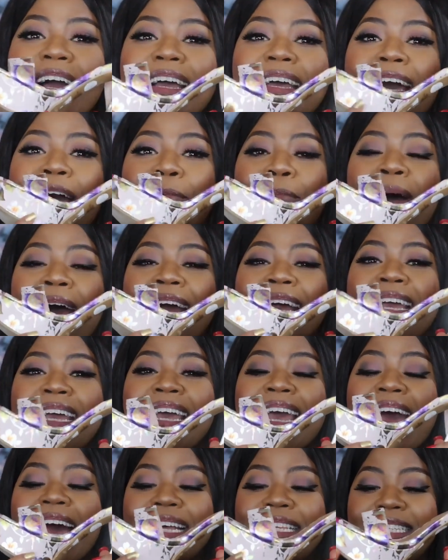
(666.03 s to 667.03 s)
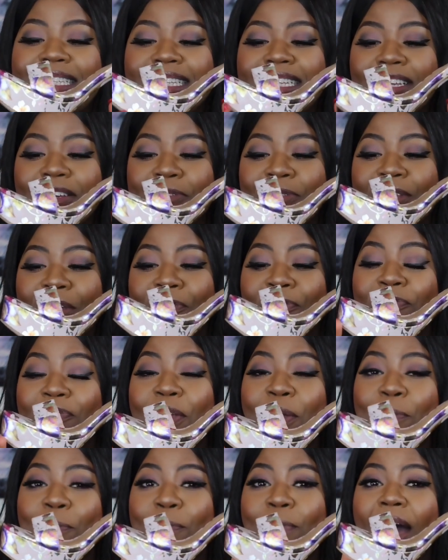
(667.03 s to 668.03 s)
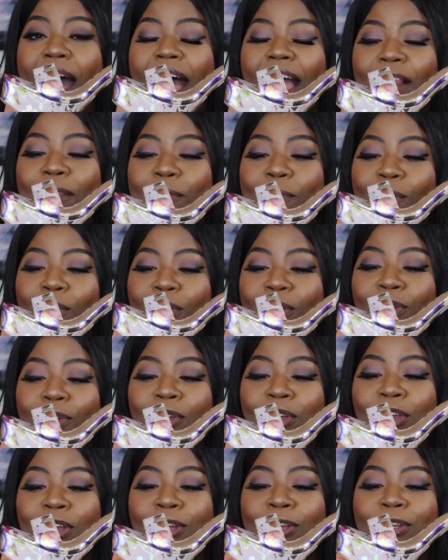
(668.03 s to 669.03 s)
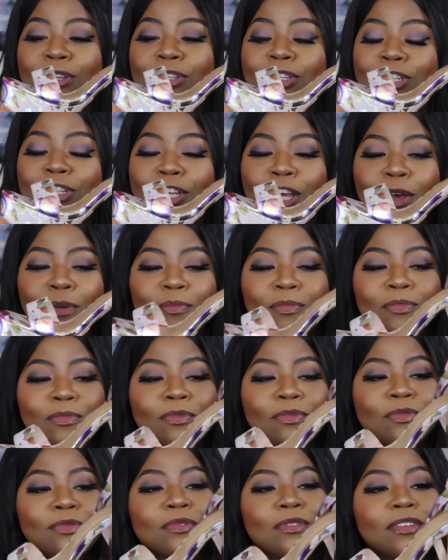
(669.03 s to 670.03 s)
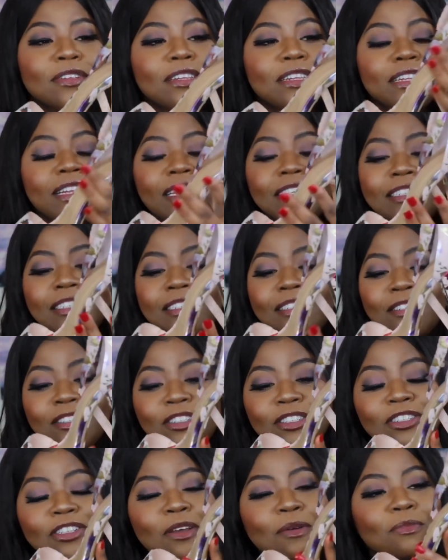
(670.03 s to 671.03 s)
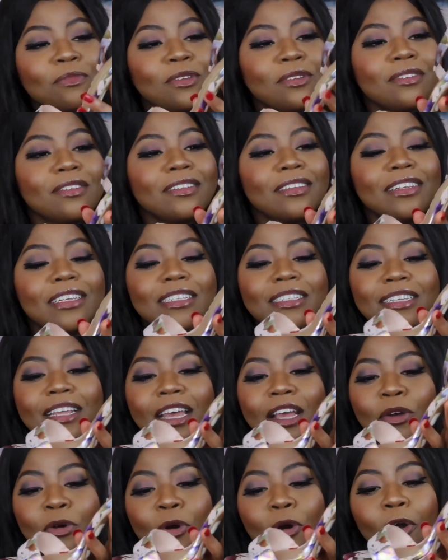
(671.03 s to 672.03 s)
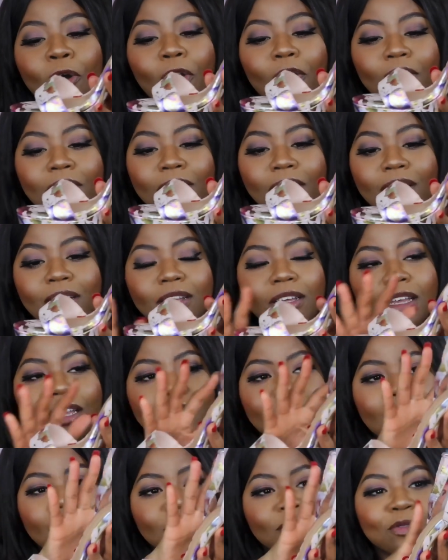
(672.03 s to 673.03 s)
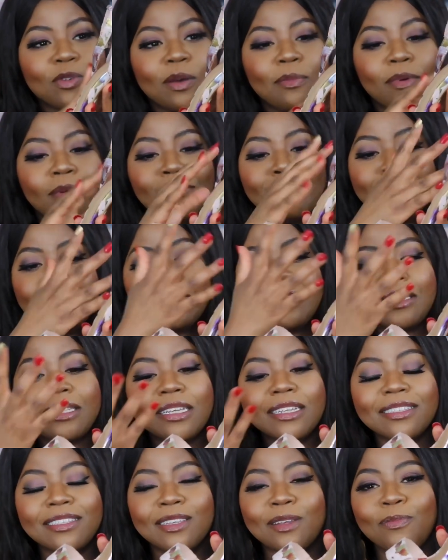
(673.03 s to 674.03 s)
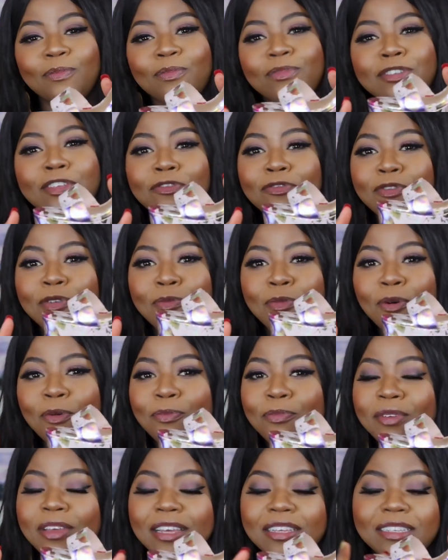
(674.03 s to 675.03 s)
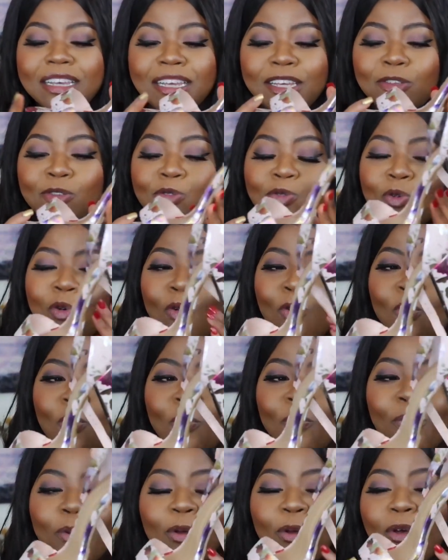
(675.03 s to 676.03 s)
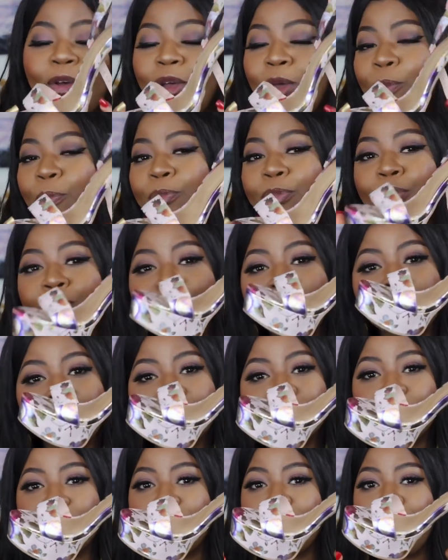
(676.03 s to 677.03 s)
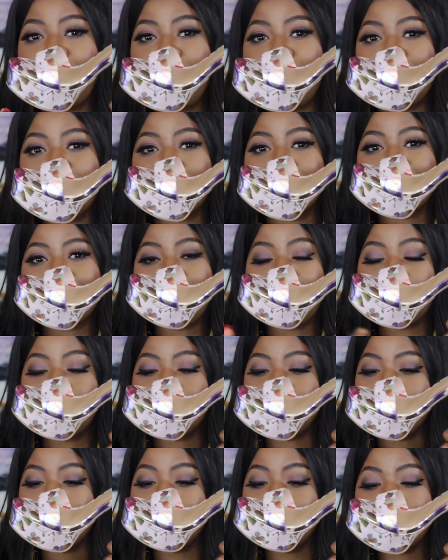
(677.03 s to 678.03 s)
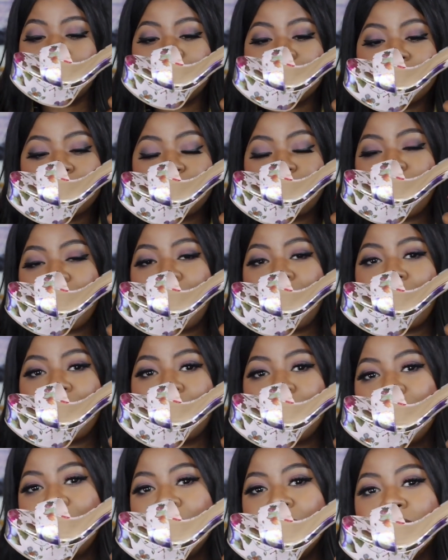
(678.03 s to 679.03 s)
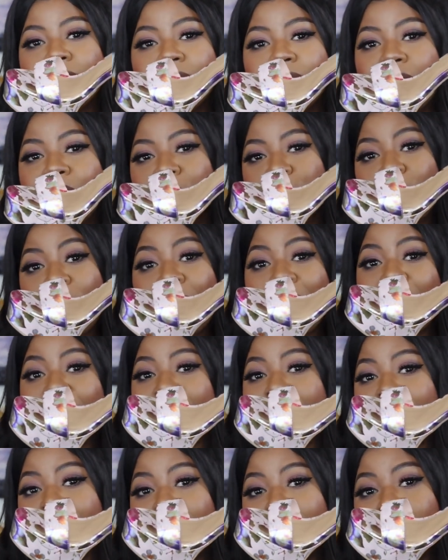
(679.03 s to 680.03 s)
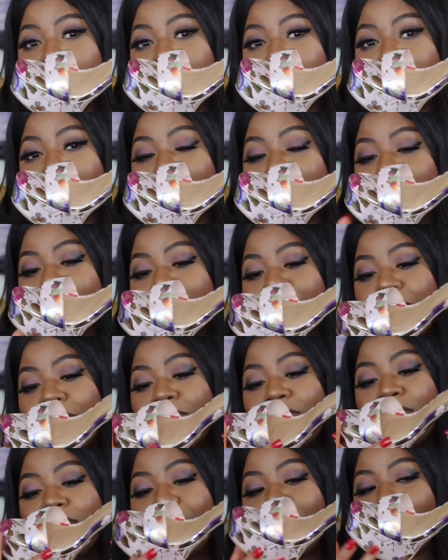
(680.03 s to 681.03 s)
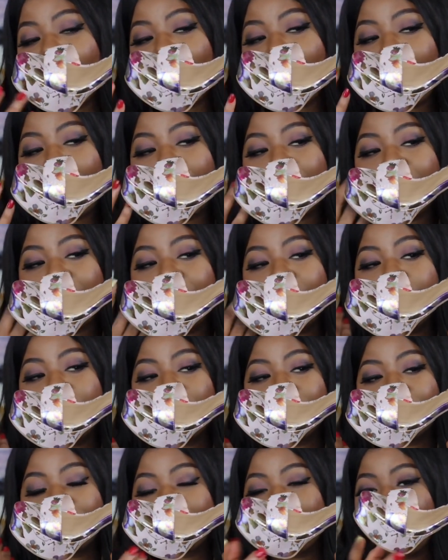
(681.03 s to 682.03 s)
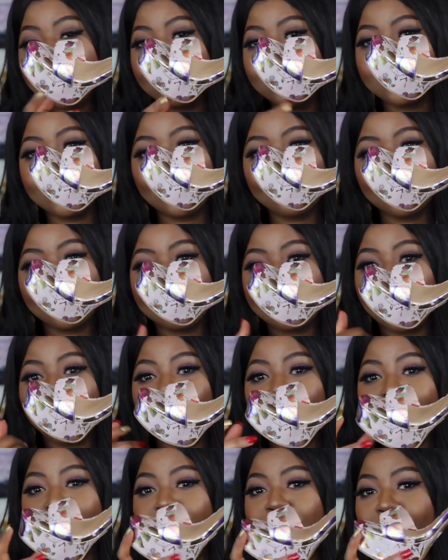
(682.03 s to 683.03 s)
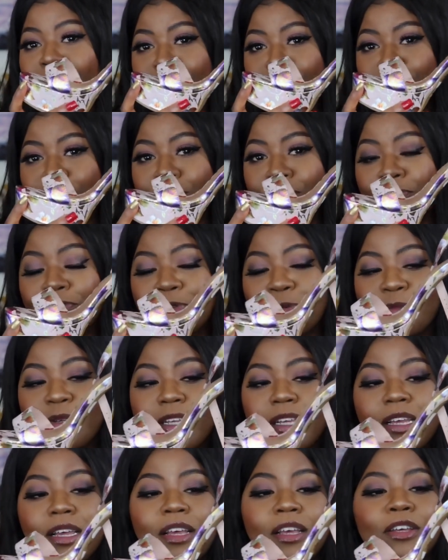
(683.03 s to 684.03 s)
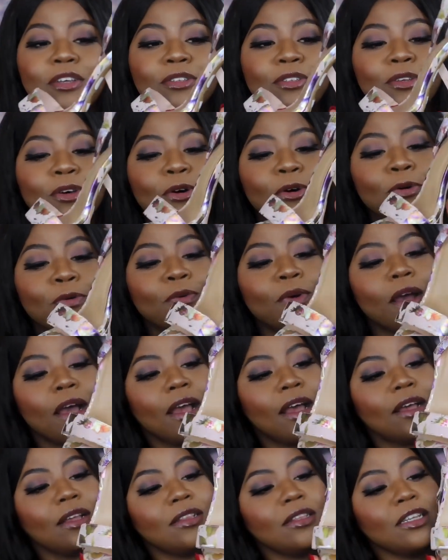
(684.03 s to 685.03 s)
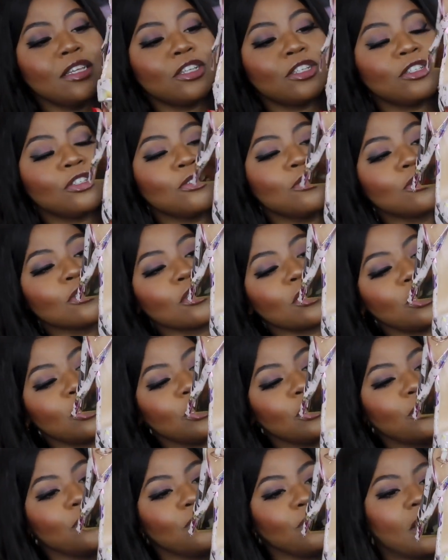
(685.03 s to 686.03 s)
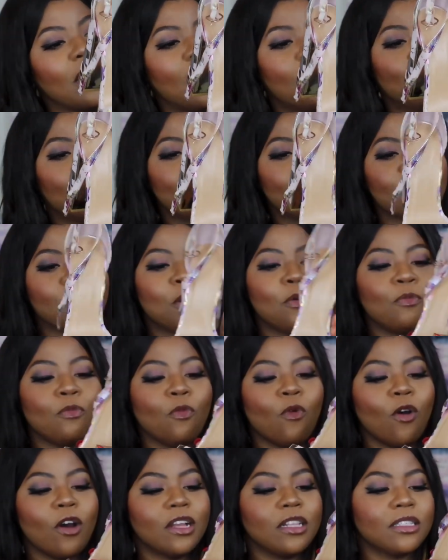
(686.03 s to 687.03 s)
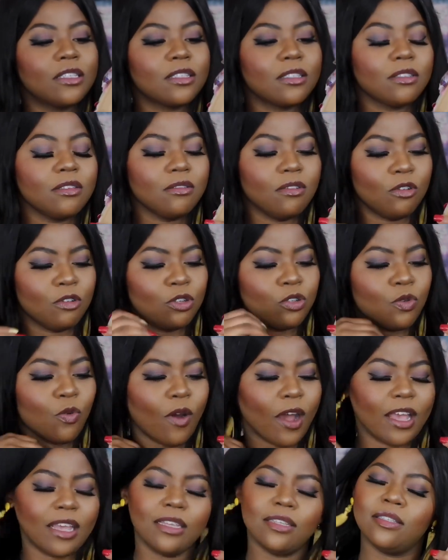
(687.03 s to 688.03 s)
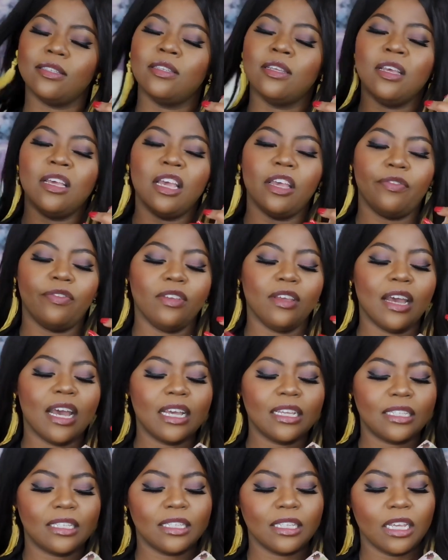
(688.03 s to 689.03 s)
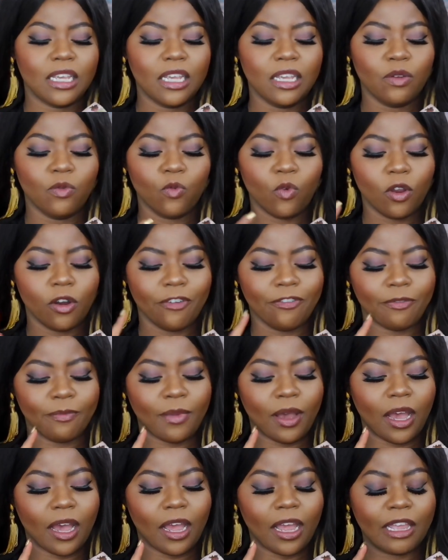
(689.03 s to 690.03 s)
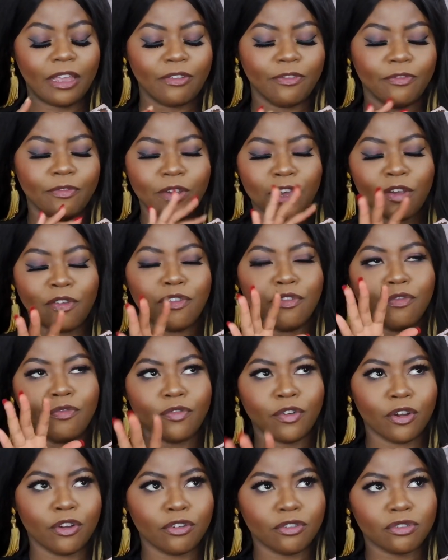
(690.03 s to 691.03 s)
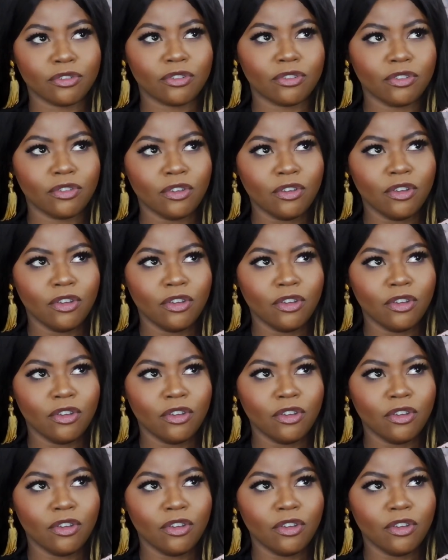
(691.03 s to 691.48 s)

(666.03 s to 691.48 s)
Makasi. On ça fait mal, mais j'aime le décor. Hein? Regarde toi-même. Le style, c'est vraiment bien. Ça qui toco, mais beauty is pain, okay? Beauty is pain. That's why I got sneakers, because I feel like I got heels, but I need something that will be comfortable for me. So these shoes are cute. I wore them once or twice. If you guys seen one of my very first